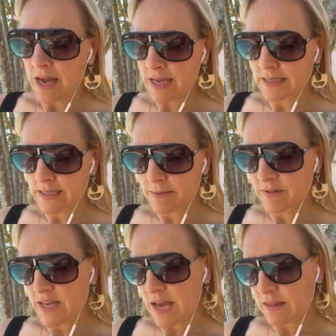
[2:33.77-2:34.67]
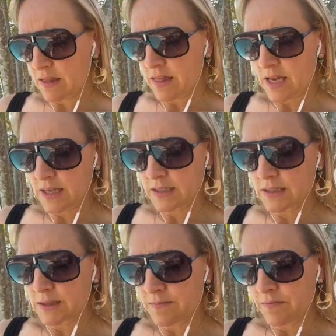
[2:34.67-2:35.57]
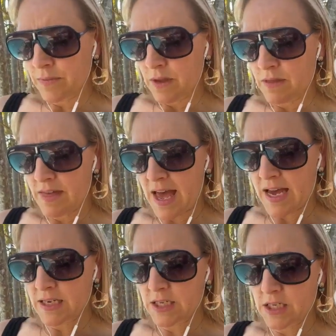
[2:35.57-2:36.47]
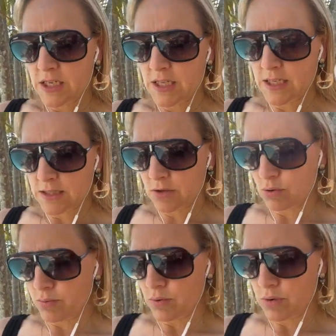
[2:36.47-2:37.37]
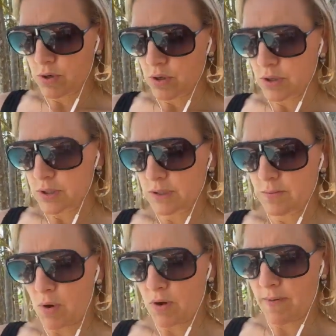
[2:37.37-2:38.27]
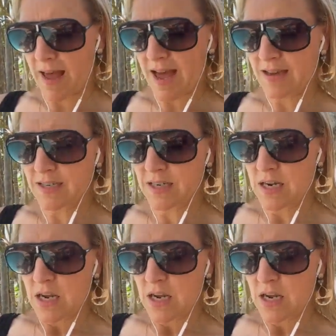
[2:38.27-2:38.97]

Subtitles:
And some of the other things that this little book spoke about